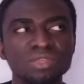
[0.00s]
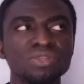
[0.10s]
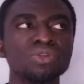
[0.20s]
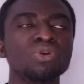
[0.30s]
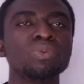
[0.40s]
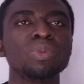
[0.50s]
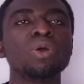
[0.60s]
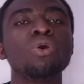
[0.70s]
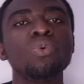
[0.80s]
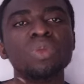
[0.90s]
You know, we
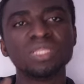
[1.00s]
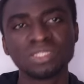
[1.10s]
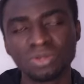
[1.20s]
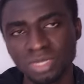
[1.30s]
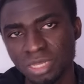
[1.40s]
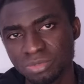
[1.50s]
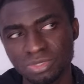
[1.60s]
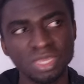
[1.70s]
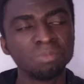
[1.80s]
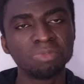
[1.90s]
are all waiting on them
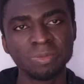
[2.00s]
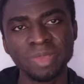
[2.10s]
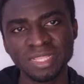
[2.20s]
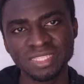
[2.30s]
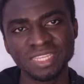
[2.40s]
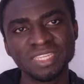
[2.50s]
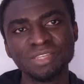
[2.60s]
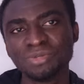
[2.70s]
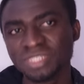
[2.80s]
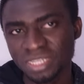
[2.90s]
to implement the
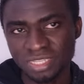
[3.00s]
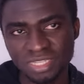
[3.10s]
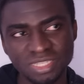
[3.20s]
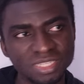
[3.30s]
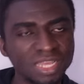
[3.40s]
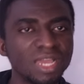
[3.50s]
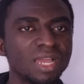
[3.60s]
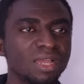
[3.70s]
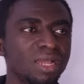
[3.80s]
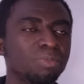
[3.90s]
new changes
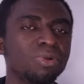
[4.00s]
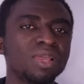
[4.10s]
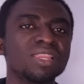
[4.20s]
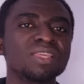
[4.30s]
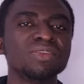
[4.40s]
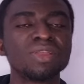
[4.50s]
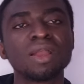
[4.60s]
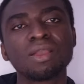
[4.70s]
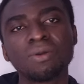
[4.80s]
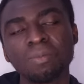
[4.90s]
that apparently you
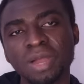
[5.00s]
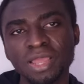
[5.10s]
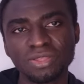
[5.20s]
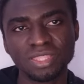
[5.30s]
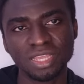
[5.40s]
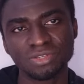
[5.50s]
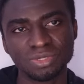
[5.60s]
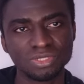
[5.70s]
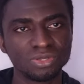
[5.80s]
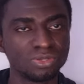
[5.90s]
can combine your test
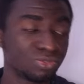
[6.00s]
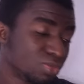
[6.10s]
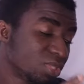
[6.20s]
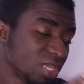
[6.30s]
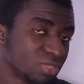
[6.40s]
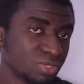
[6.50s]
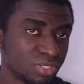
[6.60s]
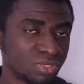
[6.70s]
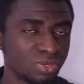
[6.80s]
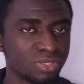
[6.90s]
results, two test
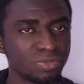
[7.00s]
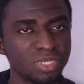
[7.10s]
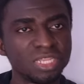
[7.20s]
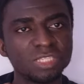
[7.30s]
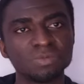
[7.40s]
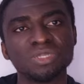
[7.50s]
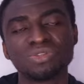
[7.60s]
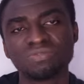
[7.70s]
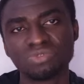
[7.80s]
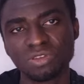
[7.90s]
results within the
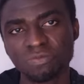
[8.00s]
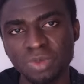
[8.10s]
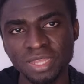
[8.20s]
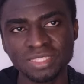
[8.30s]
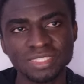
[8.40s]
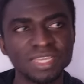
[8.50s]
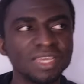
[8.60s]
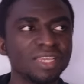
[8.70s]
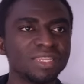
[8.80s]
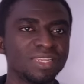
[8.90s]
space of 12 months,
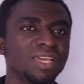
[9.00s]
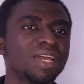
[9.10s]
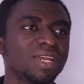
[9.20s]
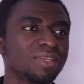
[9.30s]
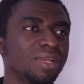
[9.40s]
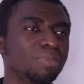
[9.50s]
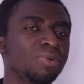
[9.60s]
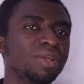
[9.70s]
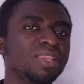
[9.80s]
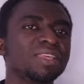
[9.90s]
that
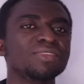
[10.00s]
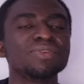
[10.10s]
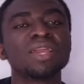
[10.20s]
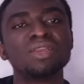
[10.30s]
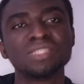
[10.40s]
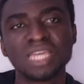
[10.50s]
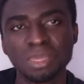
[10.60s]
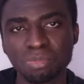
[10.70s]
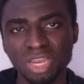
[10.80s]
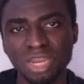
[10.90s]
apparently you can use an
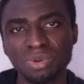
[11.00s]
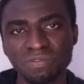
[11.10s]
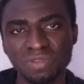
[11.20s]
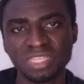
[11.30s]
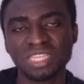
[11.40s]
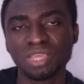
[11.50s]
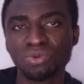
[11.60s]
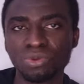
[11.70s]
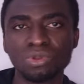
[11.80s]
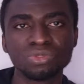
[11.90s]
employer reference and a
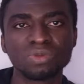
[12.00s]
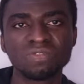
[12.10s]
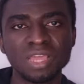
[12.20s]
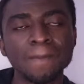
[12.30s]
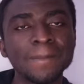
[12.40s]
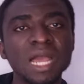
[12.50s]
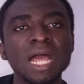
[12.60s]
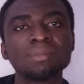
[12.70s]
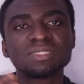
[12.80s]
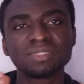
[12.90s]
whole lot of that.
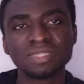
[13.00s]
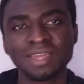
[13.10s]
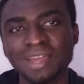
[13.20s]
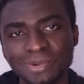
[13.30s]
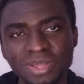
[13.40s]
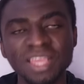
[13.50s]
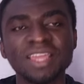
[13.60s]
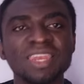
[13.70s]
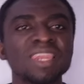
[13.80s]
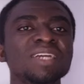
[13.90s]
But up till now,
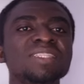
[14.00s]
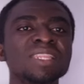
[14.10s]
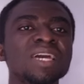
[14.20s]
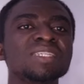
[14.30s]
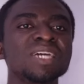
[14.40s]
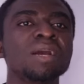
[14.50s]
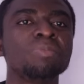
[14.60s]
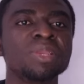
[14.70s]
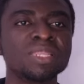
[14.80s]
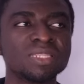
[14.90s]
nothing has
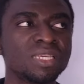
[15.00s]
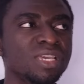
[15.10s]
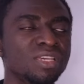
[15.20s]
happened.